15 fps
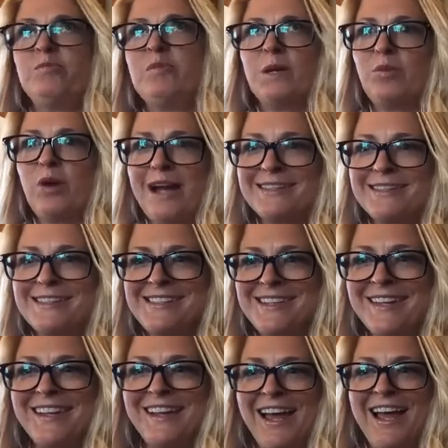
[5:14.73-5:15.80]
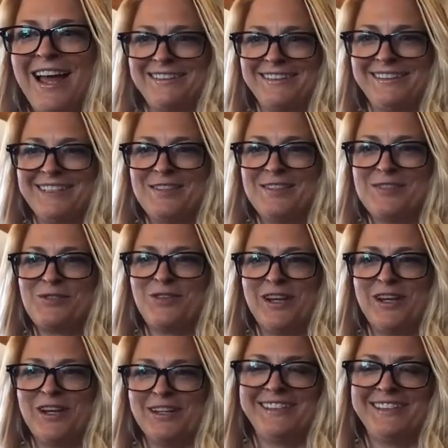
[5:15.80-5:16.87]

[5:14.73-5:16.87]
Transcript: bit of practice on the line. It was fun.